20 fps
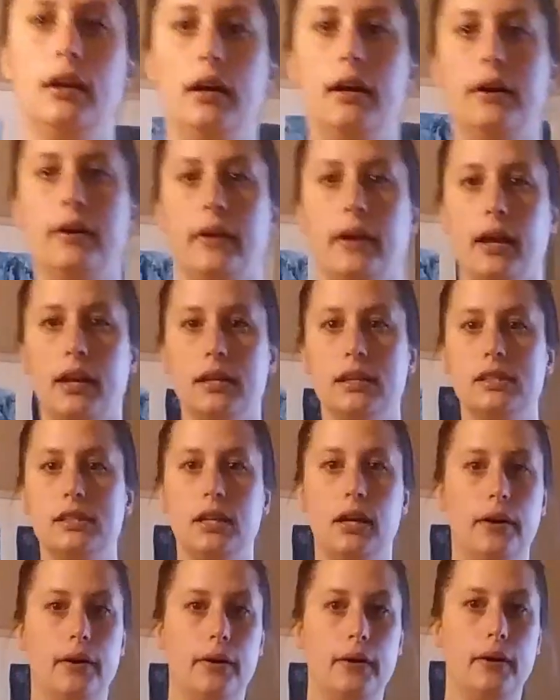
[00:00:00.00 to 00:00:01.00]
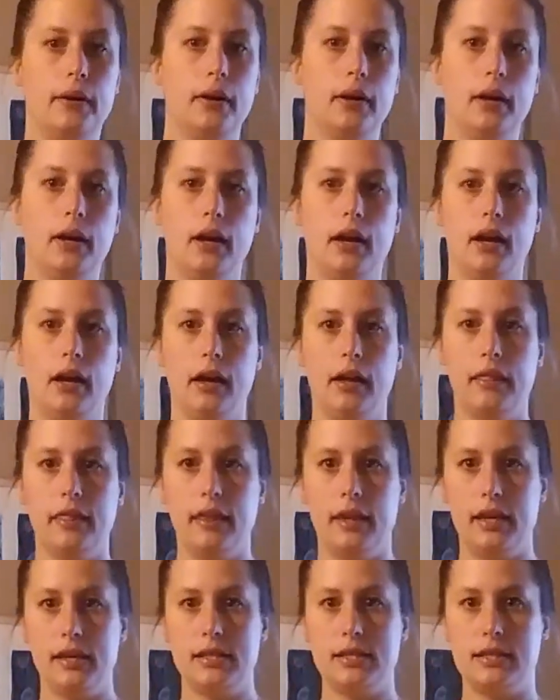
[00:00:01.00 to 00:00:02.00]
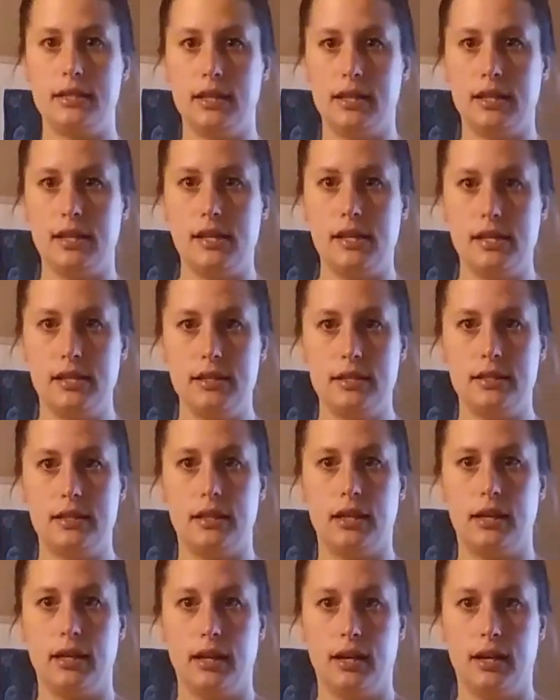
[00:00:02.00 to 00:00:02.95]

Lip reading: Okay, so this is